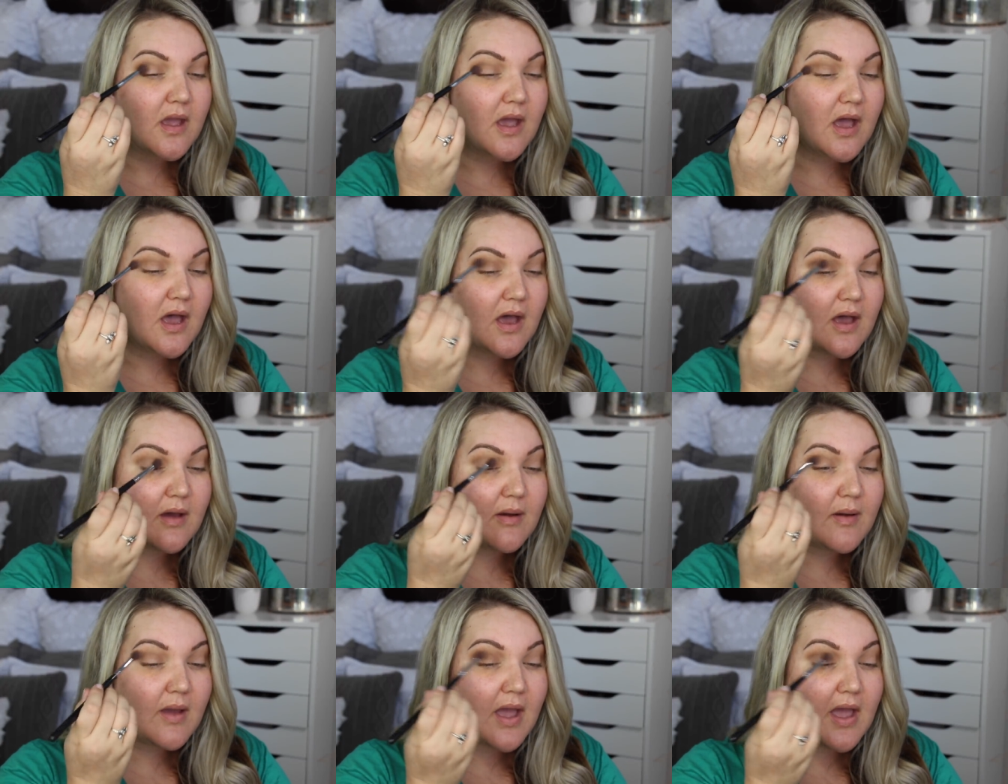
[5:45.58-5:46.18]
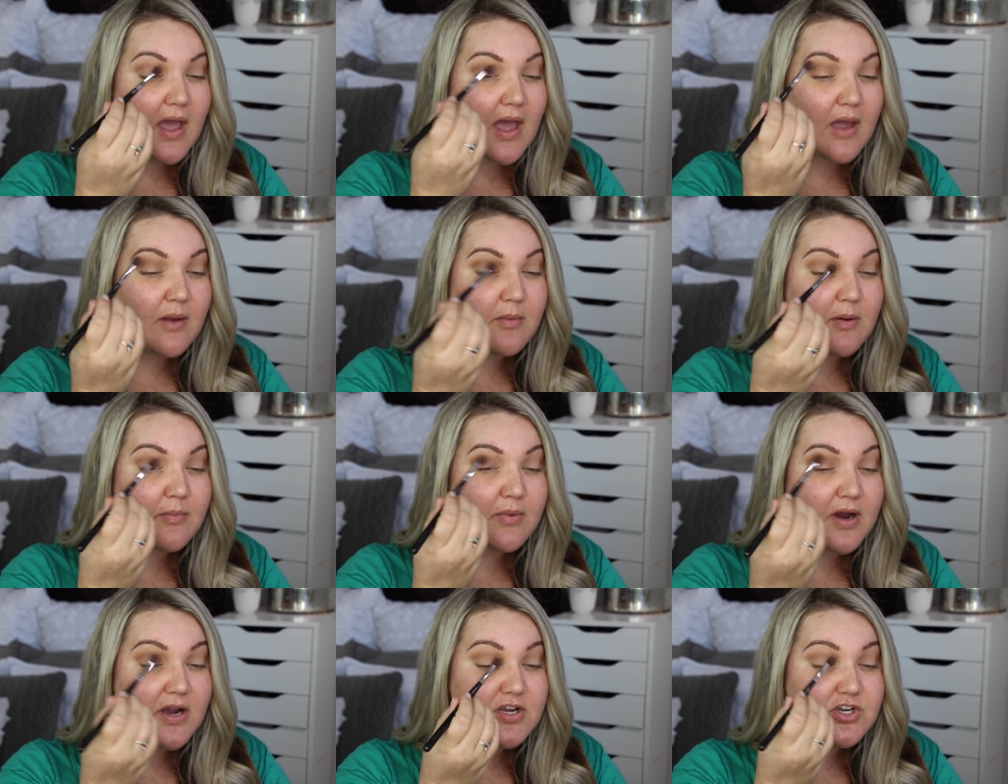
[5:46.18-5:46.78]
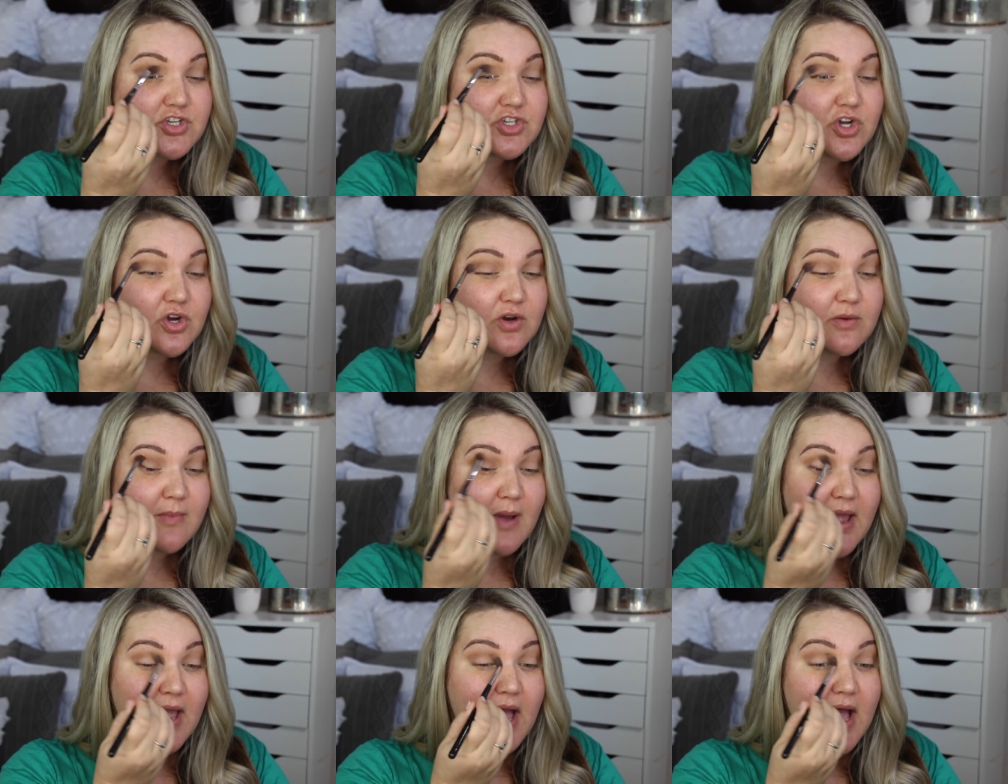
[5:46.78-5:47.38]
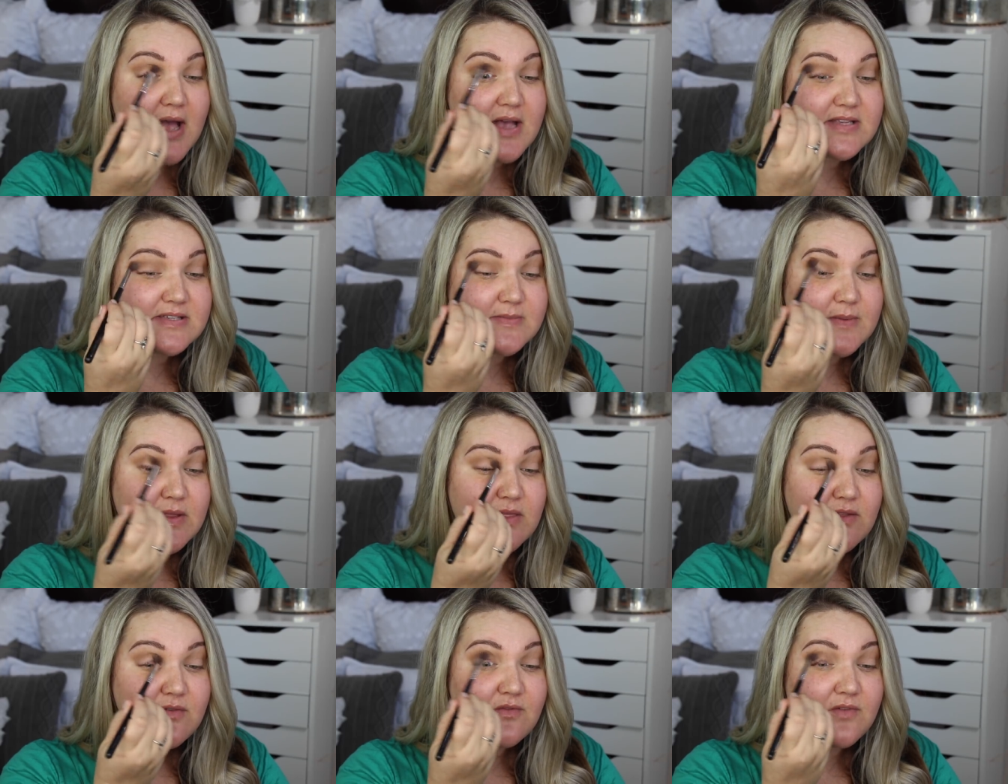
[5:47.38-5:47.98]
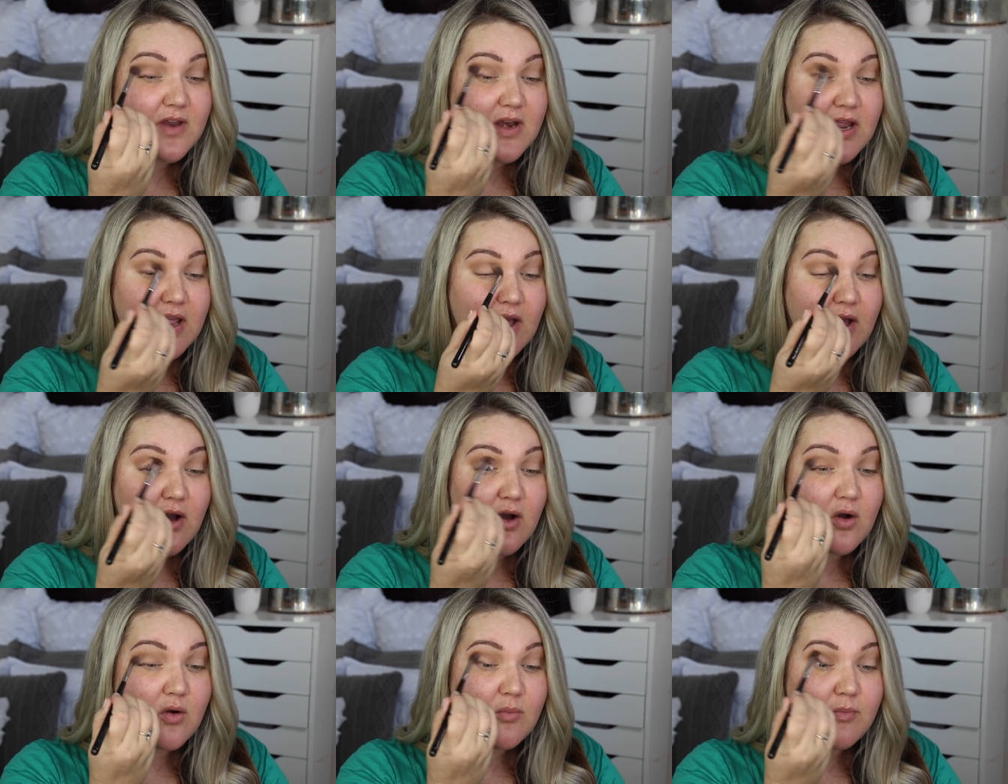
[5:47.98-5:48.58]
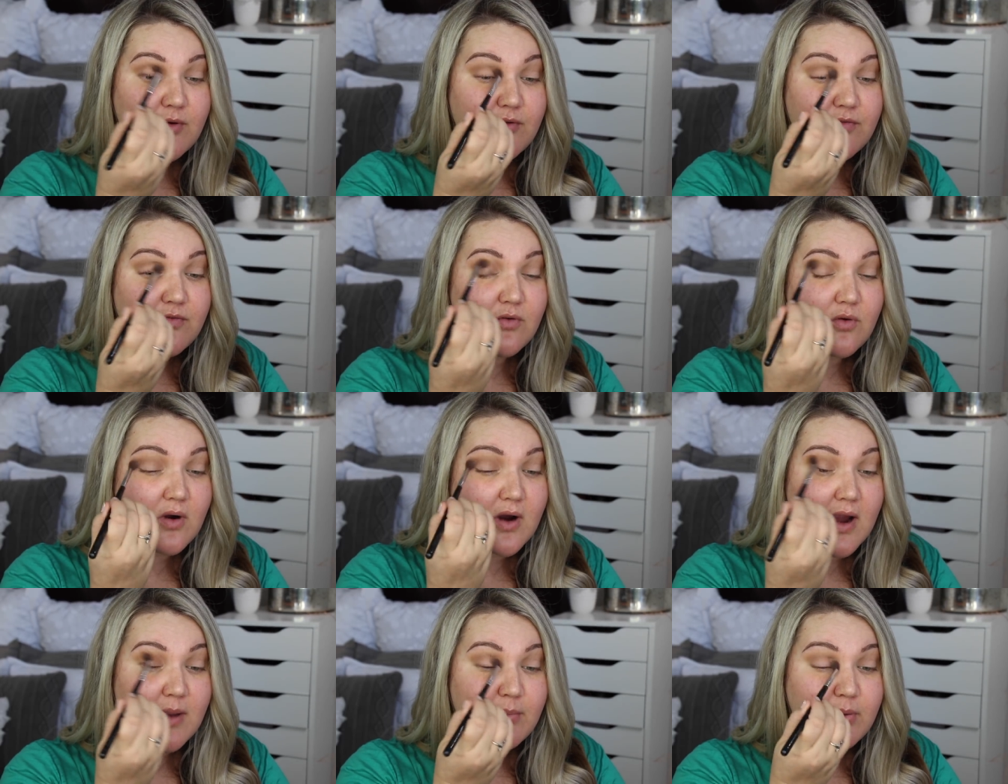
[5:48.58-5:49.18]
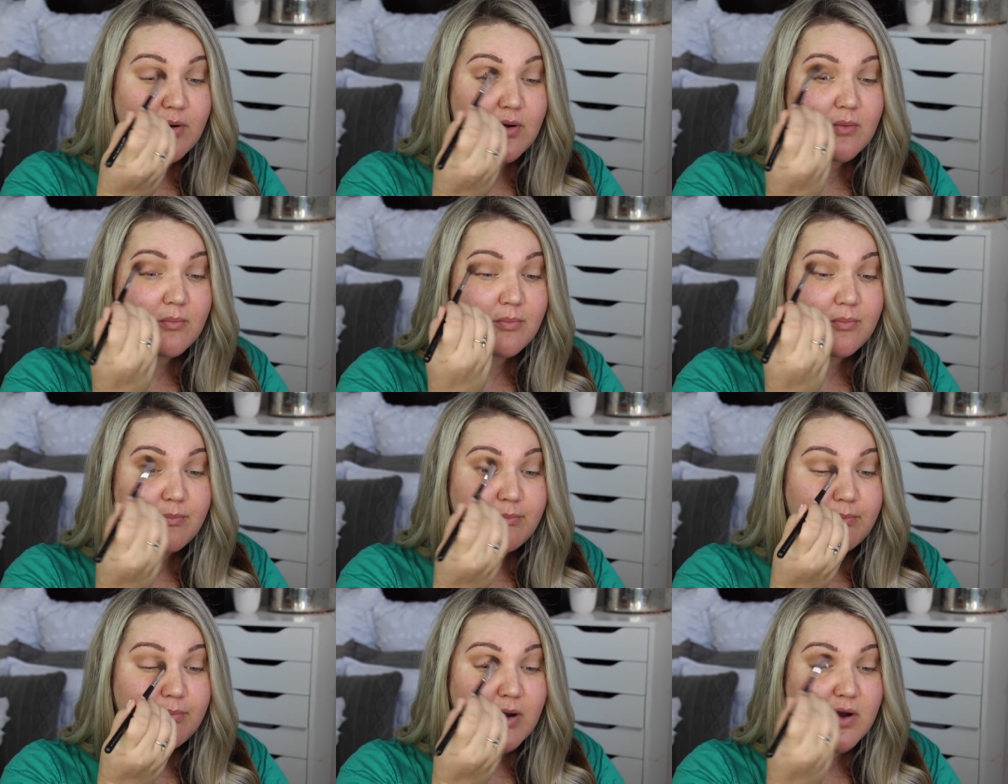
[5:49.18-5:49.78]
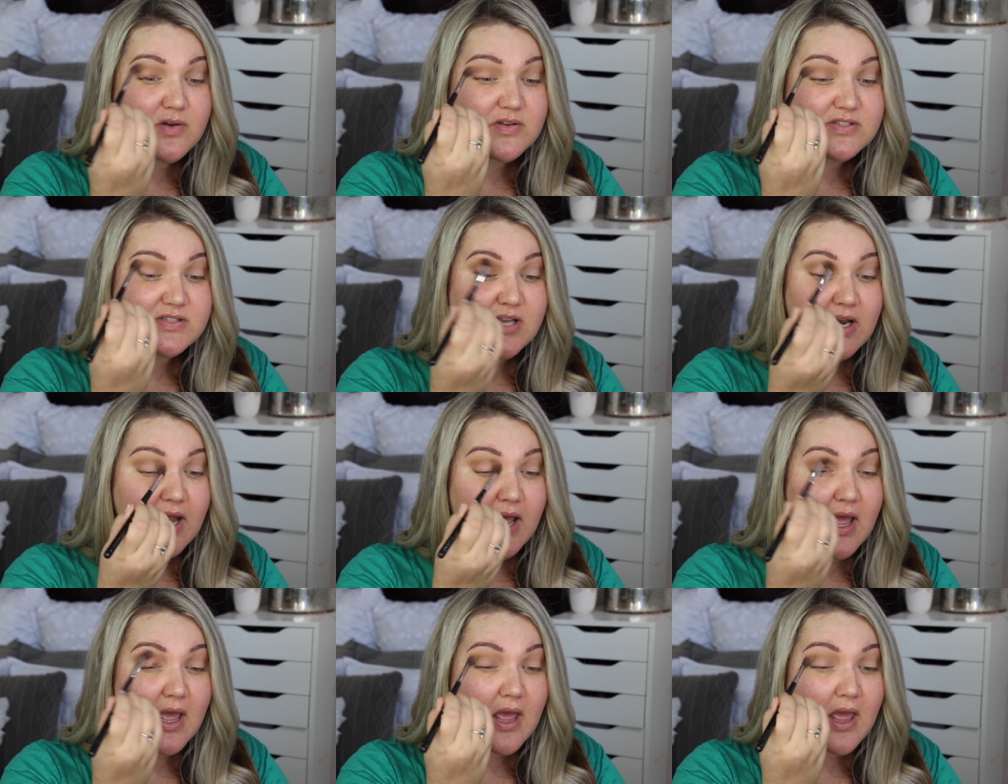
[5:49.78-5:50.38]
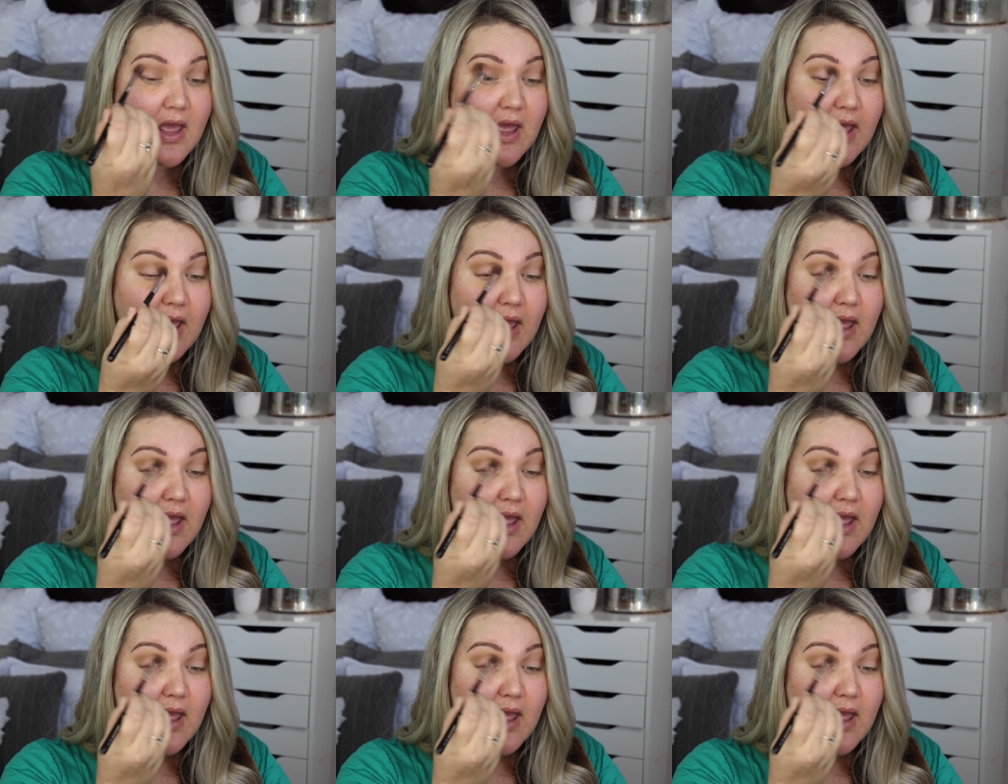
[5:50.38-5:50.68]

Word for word: uh, I remember I showed my husband the video before I put posted it